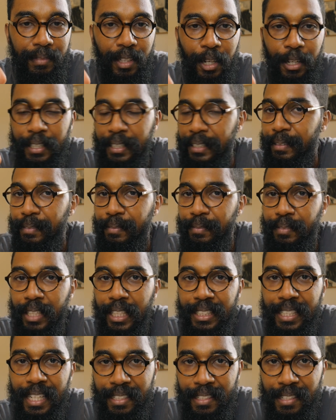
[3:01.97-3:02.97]
All right,
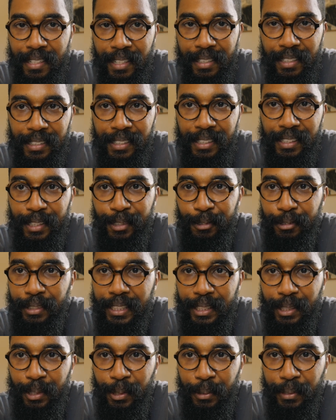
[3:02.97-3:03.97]
let daddy say this here
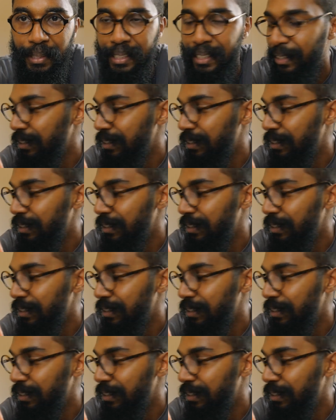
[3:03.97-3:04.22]
really quick,